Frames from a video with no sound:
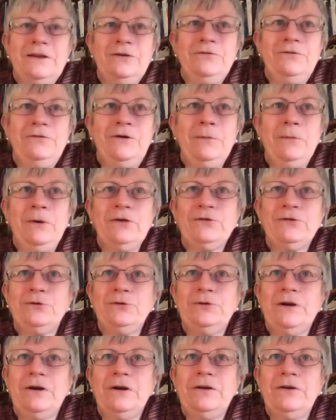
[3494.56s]
you very much,
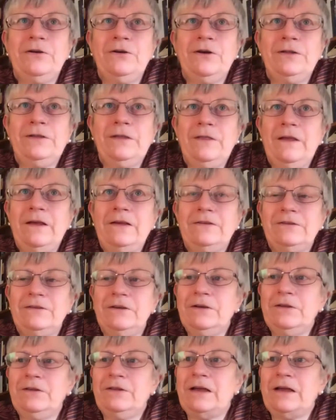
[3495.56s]
Gordana. I think that's
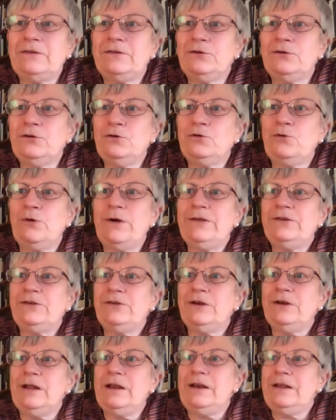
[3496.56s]
a good
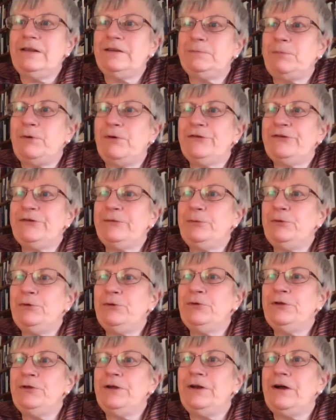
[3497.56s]
question, and it's
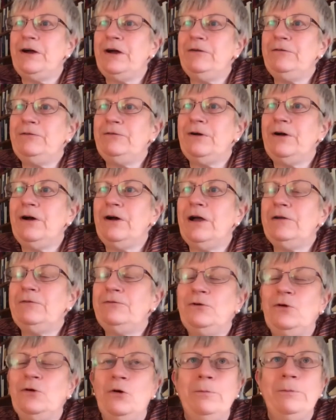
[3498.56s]
possible that I've
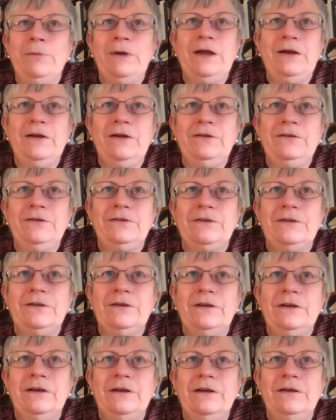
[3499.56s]
not been as
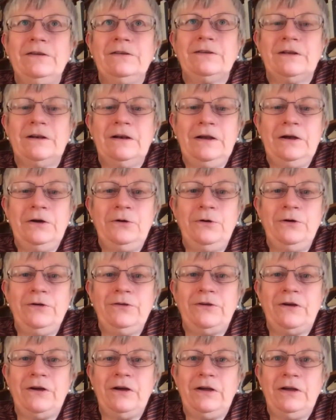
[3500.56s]
clear
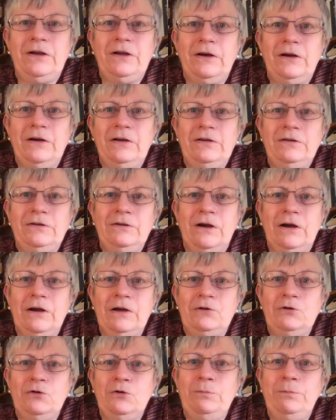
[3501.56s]
as I
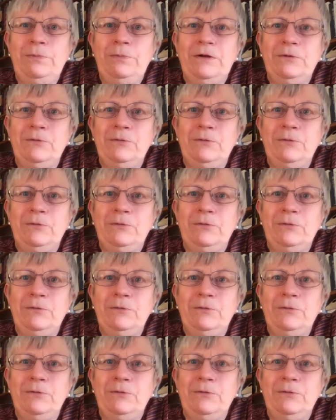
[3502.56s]
could be